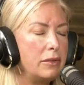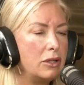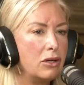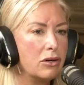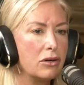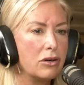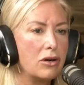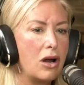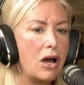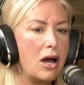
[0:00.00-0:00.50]

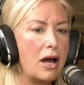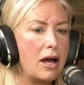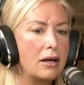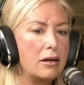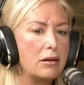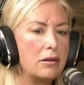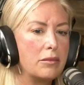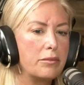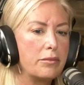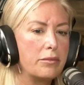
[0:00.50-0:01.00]
You're not
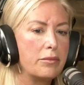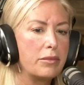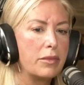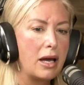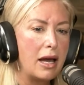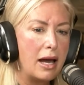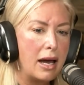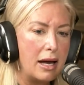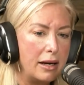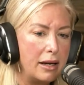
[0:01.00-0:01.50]

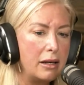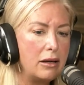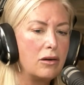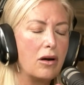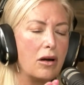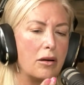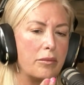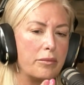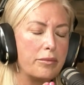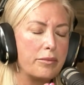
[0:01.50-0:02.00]
cutting, you're
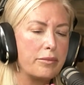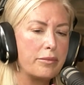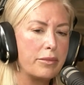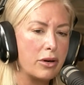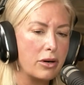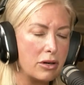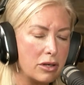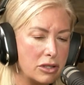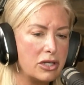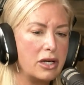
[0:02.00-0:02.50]
not
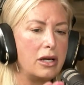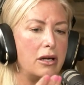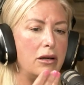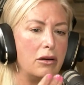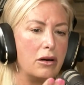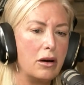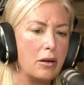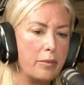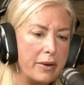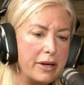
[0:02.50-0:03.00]
purging,
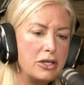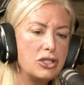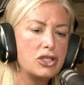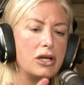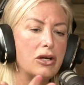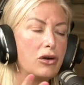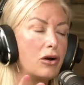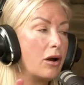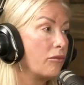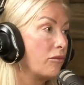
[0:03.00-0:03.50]
you're not binging,
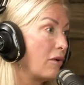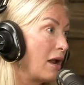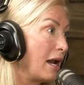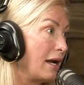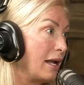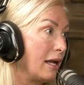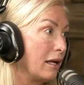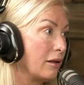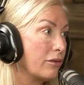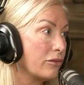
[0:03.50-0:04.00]
you're not
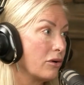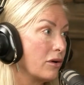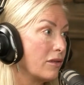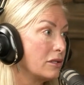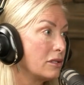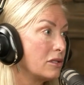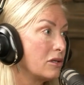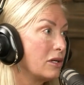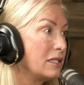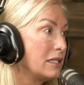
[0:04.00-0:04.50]
running through the
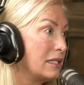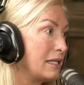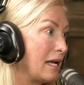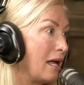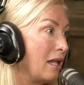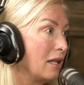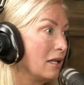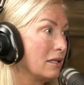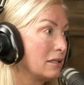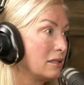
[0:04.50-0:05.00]
streets of Dallas.